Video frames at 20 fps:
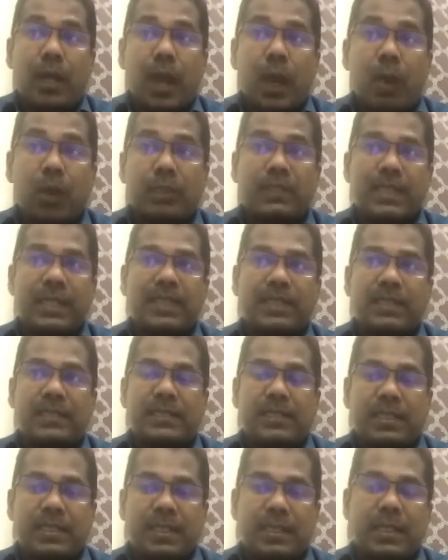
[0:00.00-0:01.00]

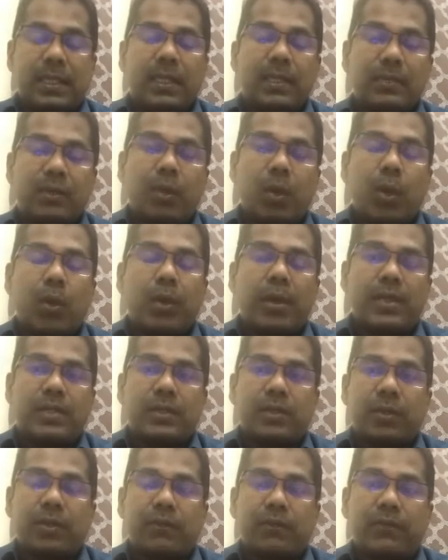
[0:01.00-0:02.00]
Authenticity. Slow and
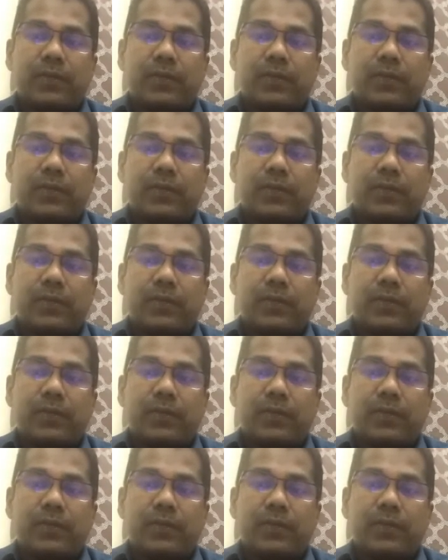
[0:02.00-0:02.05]
soft.